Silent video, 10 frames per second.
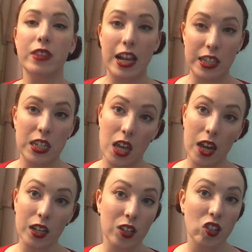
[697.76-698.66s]
That's a
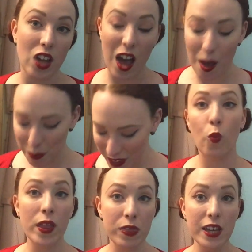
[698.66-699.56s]
technical term.
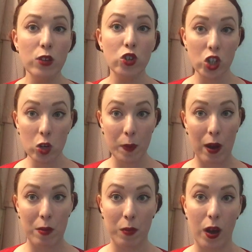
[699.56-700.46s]
One thing you should
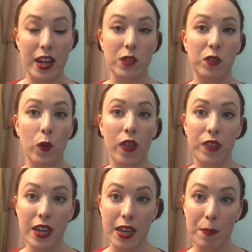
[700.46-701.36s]
bear in mind if you are
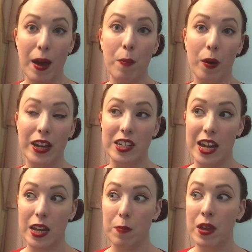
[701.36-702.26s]
thinking about buying
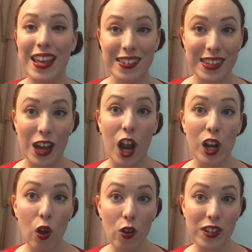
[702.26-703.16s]
denim is that a
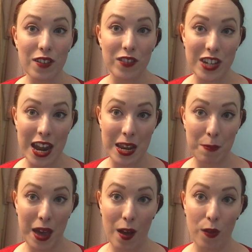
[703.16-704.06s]
lot of
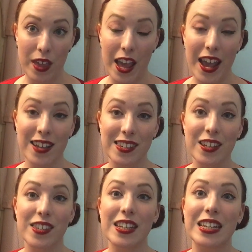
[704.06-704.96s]
denim out there has a
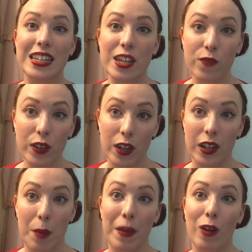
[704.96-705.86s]
significant
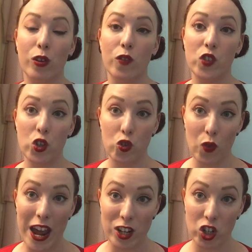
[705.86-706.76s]
amount of
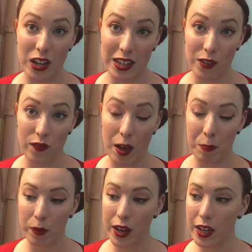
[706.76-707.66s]
stretch in the
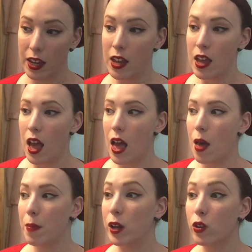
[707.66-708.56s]
fabric.
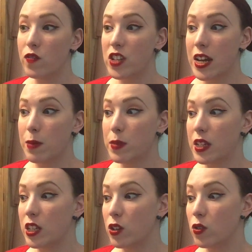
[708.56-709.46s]
A lot of denims are
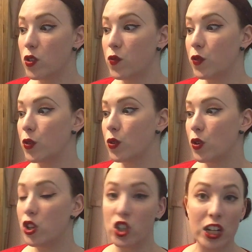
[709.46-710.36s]
used
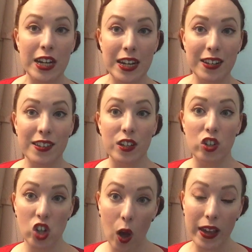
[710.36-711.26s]
for jeans
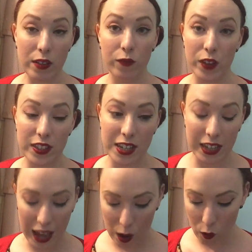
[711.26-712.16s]
and tight
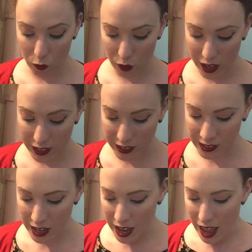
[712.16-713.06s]
fitting outfits,
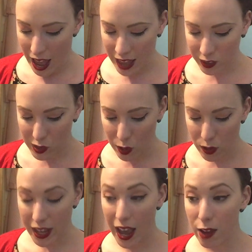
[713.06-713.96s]
and so
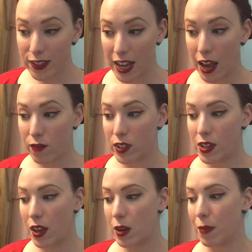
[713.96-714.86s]
they have to have a
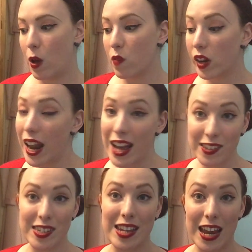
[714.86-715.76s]
certain amount of
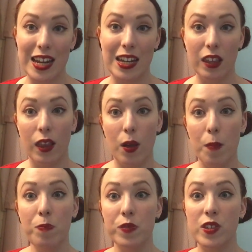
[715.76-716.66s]
elastane in
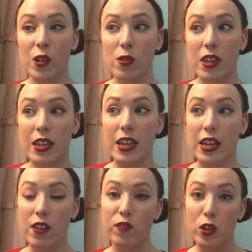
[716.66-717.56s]
them so that they can
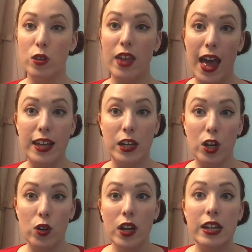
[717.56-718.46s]
give you that, you
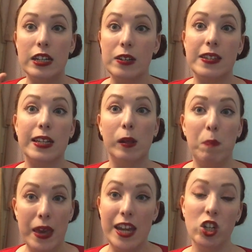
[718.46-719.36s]
know, nice little
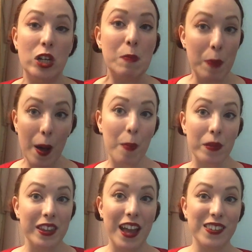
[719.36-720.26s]
peachy bum
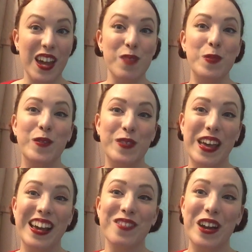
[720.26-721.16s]
and that type of
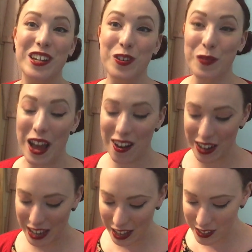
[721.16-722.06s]
thing when you're
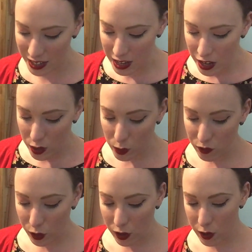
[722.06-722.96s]
wearing it. So if
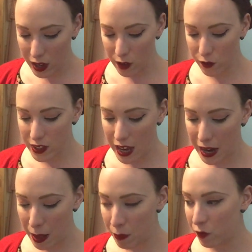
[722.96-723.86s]
you're looking for
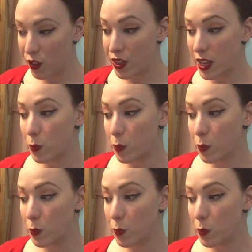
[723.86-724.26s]
denim for this